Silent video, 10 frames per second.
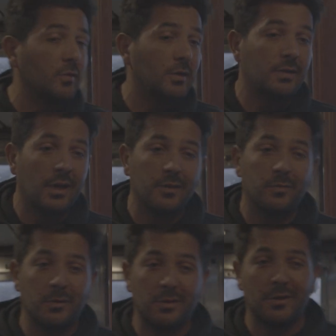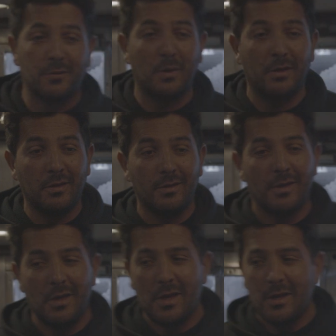all these guys, but it's very,
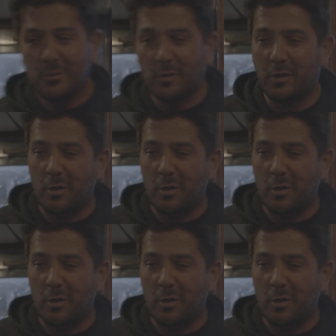it's very